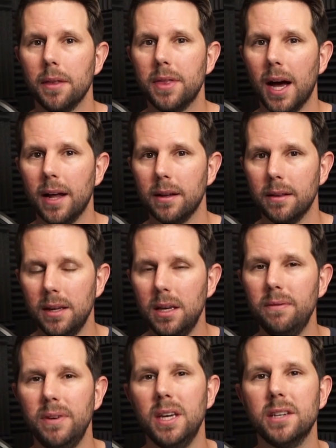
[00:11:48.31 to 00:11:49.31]
that
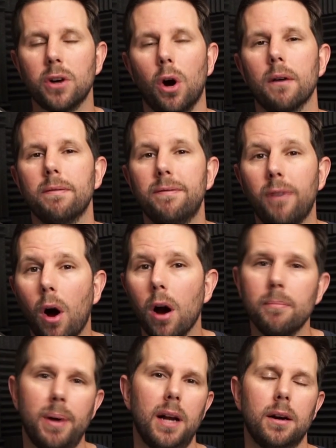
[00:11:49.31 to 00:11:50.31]
EVs are
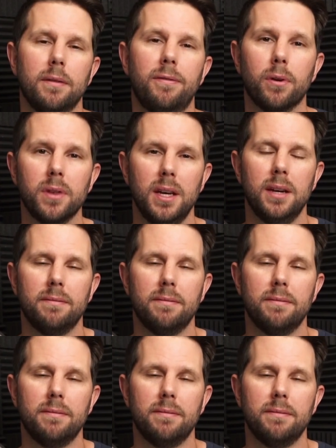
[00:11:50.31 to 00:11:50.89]
far better for the